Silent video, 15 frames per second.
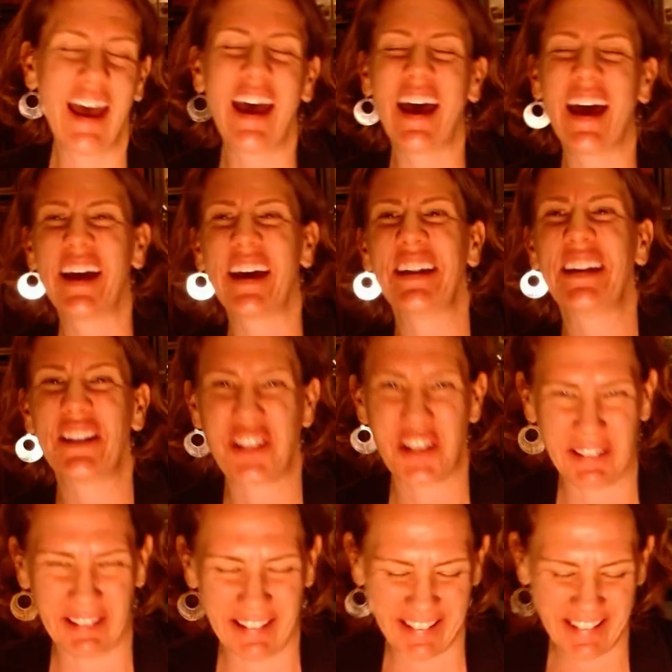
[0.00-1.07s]
oh.
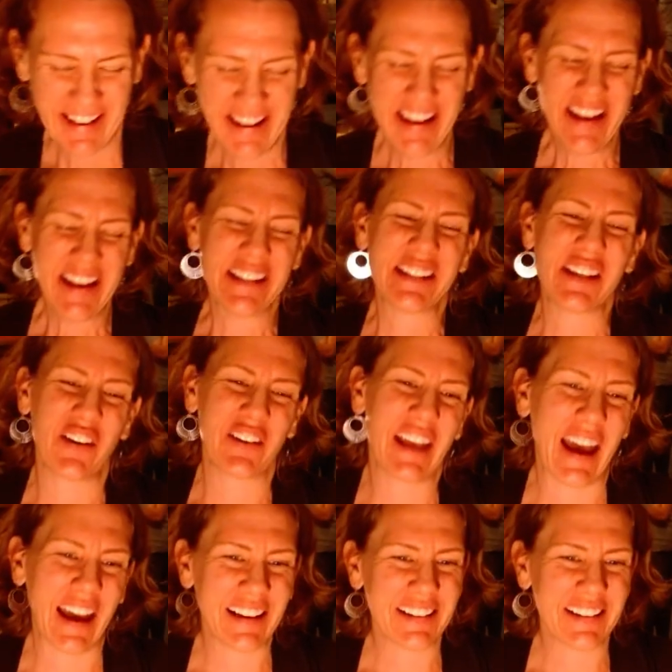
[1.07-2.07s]
initially. Nice try. So, so thanks, yeah.